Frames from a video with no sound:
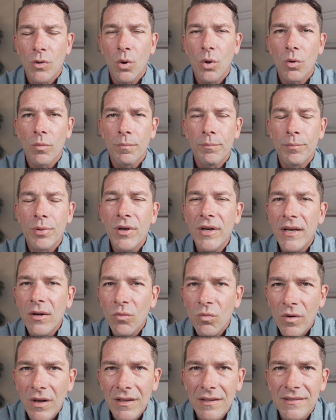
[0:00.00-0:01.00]
or putting
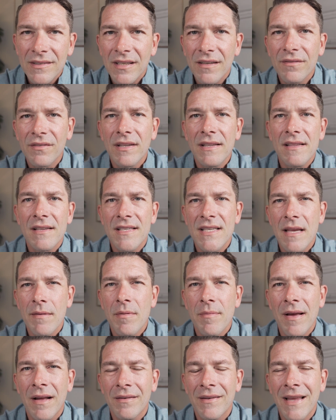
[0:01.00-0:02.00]
relatively the same
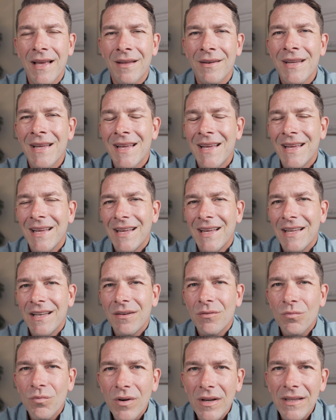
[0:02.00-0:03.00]
amount down,
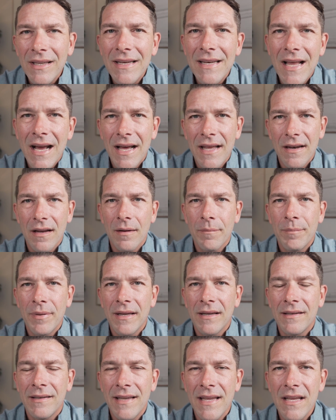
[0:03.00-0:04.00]
really not a
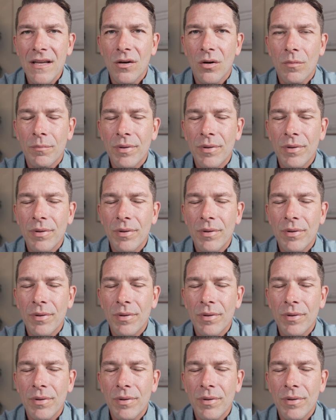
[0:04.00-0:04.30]
big deal.